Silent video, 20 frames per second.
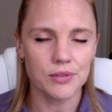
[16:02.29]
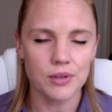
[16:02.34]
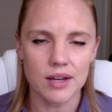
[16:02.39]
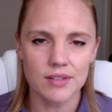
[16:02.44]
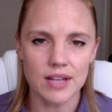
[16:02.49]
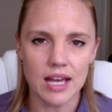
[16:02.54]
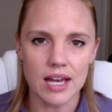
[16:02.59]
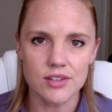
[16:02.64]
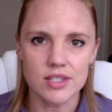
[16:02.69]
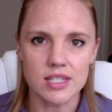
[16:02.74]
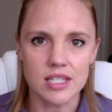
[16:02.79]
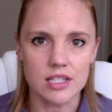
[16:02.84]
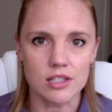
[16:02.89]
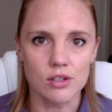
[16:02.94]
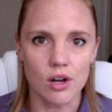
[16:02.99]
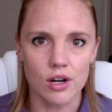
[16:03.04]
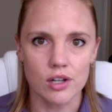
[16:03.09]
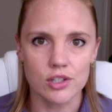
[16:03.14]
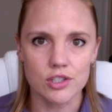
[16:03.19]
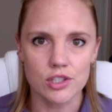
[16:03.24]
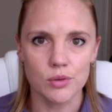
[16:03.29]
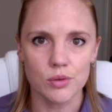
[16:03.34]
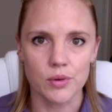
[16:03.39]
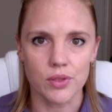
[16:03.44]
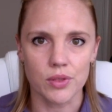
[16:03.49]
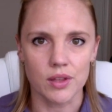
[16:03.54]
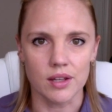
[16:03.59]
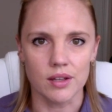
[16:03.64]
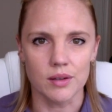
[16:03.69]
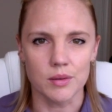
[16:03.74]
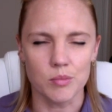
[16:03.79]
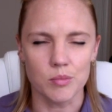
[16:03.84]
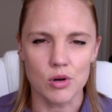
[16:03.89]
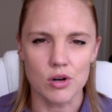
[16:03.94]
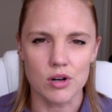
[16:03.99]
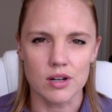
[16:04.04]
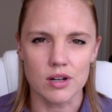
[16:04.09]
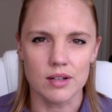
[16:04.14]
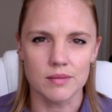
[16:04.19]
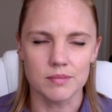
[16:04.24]
have a house that's larger with a
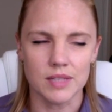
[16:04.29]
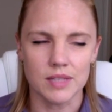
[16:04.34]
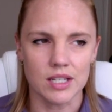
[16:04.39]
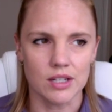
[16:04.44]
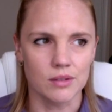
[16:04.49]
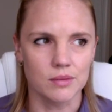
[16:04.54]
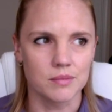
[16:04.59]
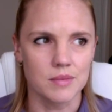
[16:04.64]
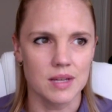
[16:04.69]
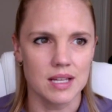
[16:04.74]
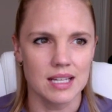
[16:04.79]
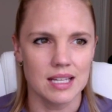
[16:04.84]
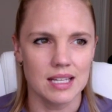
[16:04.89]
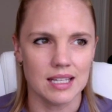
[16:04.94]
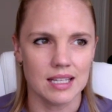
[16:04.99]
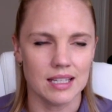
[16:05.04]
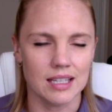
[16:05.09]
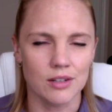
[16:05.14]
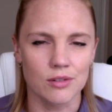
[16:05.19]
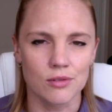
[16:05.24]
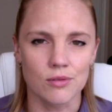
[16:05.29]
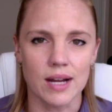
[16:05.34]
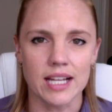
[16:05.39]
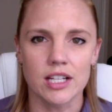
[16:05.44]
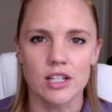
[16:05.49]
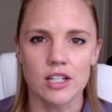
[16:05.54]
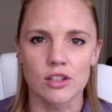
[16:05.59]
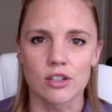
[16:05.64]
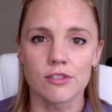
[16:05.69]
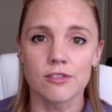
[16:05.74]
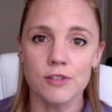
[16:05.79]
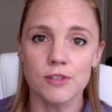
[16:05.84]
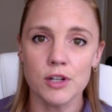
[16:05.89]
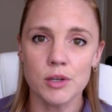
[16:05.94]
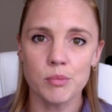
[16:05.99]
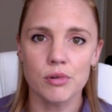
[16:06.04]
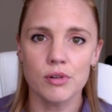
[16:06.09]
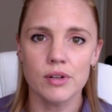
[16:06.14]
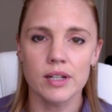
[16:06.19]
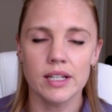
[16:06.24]
more, irregular
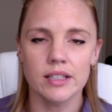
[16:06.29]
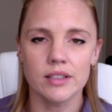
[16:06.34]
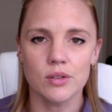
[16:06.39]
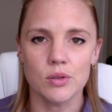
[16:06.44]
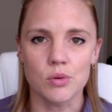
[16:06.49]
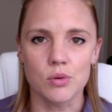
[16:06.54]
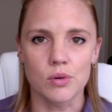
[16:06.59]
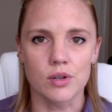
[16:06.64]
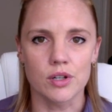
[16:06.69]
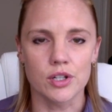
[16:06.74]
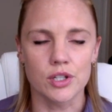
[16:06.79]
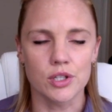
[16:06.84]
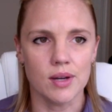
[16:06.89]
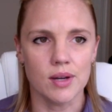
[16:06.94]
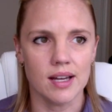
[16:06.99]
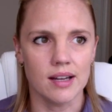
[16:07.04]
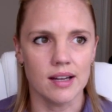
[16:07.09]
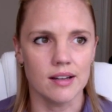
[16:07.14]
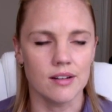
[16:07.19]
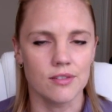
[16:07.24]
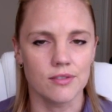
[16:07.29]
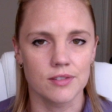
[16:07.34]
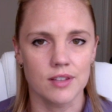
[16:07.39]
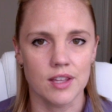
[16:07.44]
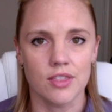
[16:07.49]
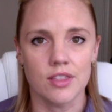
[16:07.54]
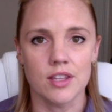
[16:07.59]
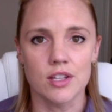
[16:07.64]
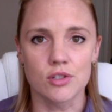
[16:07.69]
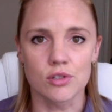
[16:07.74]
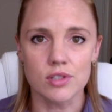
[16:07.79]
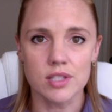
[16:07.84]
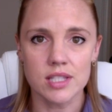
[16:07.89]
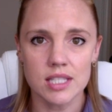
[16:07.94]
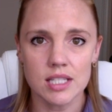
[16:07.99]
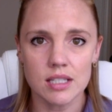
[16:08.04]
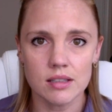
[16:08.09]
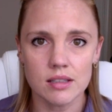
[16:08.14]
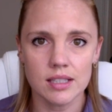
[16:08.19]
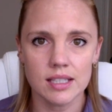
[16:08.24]
footprint, or you have cathedral
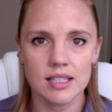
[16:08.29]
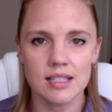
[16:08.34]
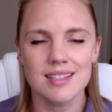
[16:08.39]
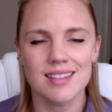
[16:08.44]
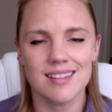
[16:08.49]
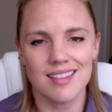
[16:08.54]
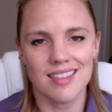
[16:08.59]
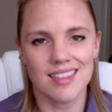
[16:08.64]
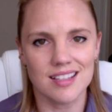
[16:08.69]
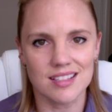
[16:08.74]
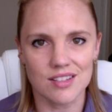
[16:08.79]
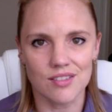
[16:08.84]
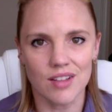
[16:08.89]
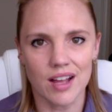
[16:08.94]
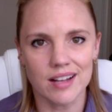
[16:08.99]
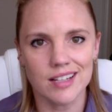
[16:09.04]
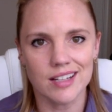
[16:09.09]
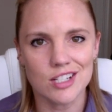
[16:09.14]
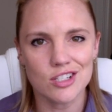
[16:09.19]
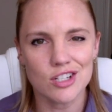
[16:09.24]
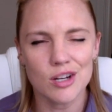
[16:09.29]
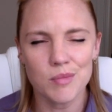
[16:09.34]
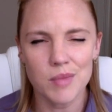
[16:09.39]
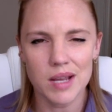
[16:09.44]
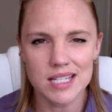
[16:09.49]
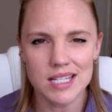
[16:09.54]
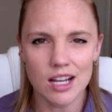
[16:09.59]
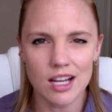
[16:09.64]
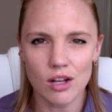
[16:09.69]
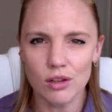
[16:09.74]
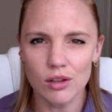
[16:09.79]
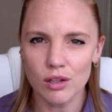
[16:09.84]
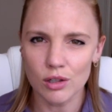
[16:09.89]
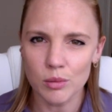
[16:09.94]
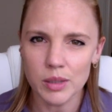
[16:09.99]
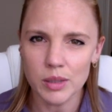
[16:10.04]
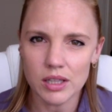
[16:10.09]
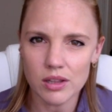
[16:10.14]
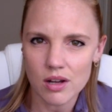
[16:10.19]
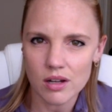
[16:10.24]
ceilings, things of that nature, it might take a little
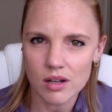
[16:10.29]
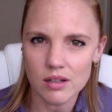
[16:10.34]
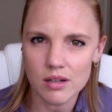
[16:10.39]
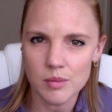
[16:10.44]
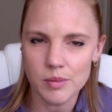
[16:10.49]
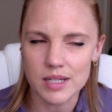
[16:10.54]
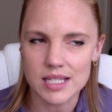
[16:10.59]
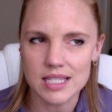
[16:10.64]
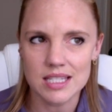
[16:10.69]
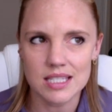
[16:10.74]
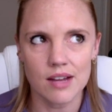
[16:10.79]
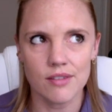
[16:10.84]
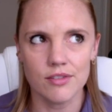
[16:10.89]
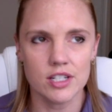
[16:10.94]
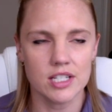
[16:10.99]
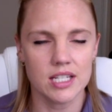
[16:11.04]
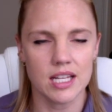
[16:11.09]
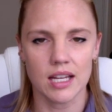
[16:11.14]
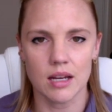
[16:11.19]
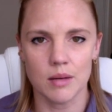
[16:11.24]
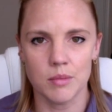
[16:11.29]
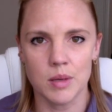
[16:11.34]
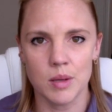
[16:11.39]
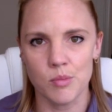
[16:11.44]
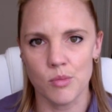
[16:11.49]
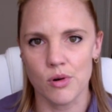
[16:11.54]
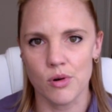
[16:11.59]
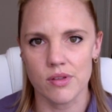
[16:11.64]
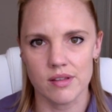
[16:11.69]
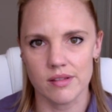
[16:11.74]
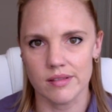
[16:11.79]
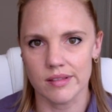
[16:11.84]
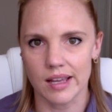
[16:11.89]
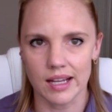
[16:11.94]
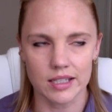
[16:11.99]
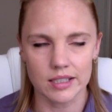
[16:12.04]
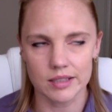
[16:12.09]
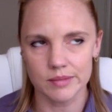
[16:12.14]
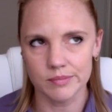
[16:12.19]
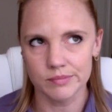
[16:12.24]
bit longer, but it's never taken me more than
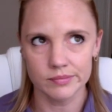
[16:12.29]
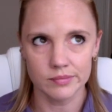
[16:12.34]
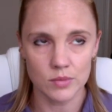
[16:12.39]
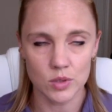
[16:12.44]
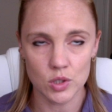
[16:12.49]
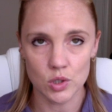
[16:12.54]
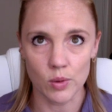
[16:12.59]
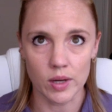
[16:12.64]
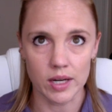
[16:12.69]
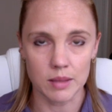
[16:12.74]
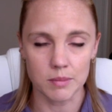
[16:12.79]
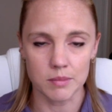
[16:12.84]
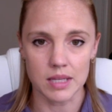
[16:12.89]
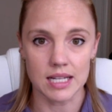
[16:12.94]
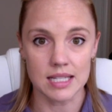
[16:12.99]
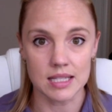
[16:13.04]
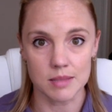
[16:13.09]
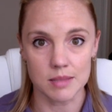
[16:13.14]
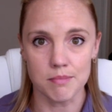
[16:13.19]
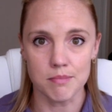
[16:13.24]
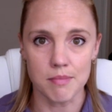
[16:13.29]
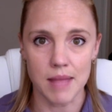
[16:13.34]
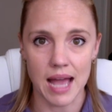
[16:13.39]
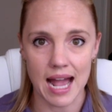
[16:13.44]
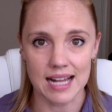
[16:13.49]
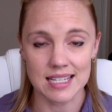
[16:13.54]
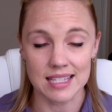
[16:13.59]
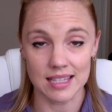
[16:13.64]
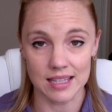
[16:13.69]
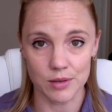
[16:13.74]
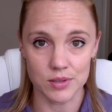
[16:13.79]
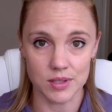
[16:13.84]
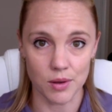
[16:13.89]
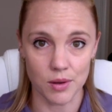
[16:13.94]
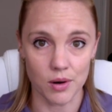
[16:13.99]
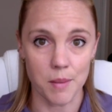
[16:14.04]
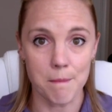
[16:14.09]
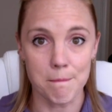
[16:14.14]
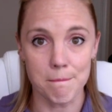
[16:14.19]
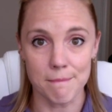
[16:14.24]
like 20 minutes max, and that was on
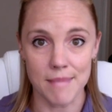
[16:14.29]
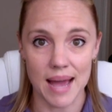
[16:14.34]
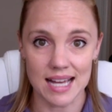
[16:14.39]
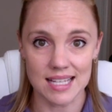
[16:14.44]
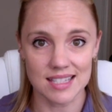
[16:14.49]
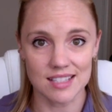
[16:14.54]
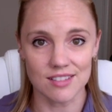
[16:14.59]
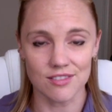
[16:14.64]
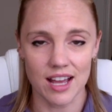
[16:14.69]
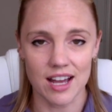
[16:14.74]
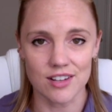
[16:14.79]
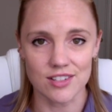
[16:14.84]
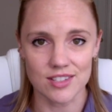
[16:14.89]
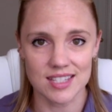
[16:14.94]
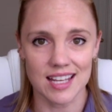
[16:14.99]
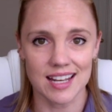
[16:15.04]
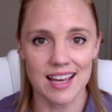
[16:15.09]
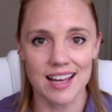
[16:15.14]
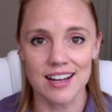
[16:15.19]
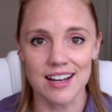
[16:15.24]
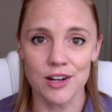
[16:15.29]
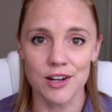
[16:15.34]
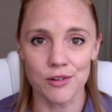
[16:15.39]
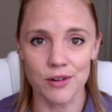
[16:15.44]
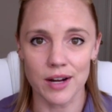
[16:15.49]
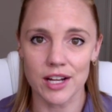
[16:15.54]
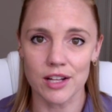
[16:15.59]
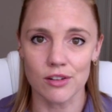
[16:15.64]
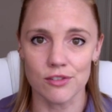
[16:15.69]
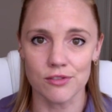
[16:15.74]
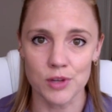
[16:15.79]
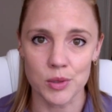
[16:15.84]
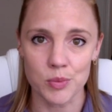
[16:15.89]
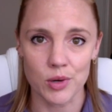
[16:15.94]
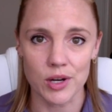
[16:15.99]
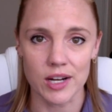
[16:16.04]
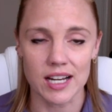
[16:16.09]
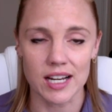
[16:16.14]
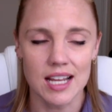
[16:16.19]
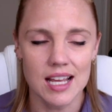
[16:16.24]
a massive house that had an irregular footprint